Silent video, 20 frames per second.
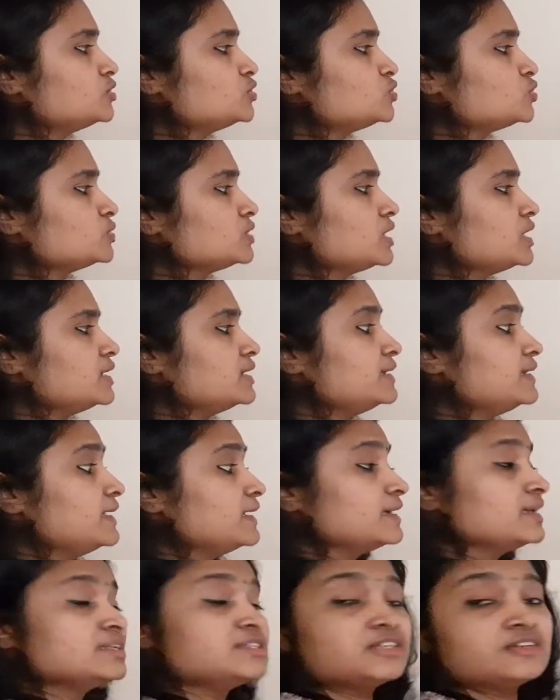to the
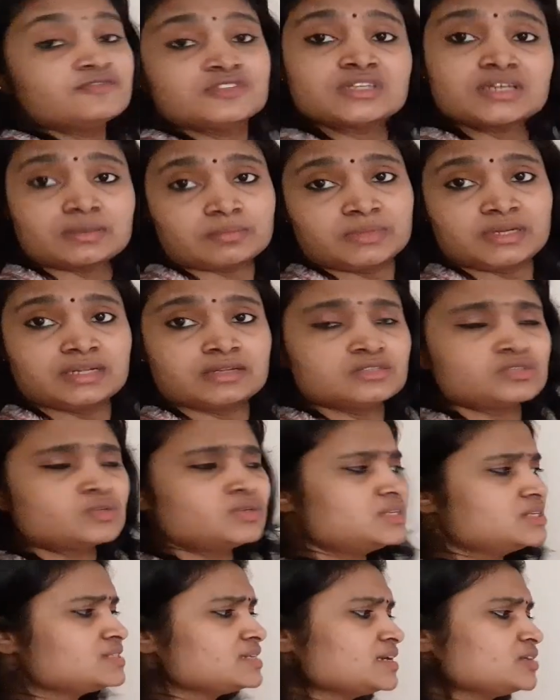negative terminal. So
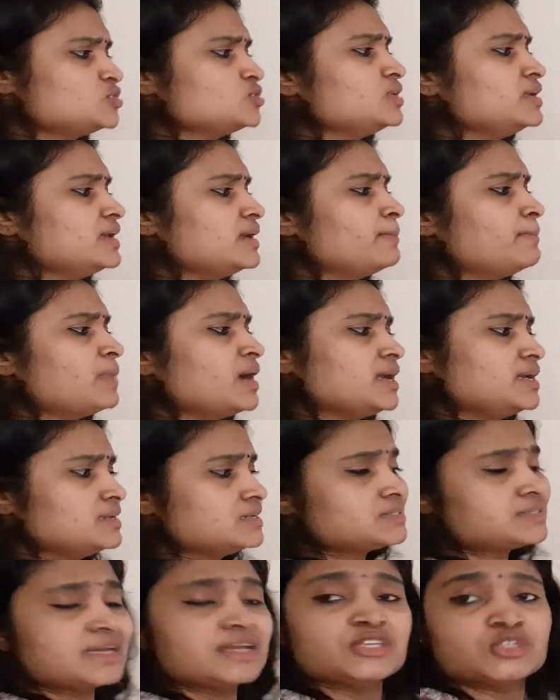it is actually a
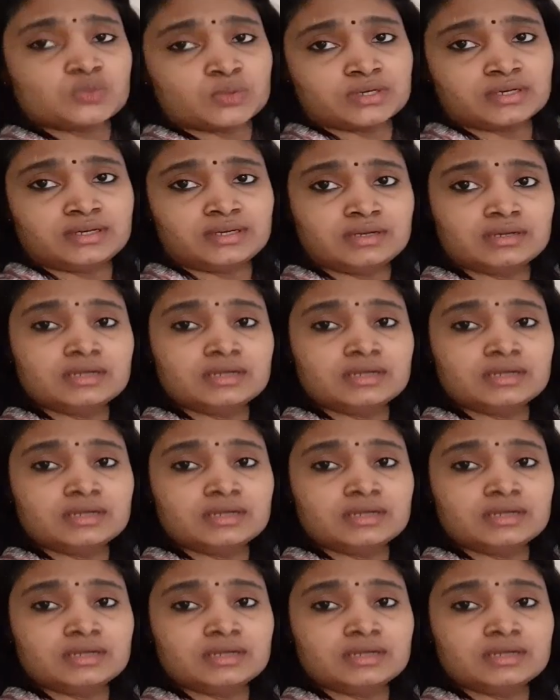minus H1,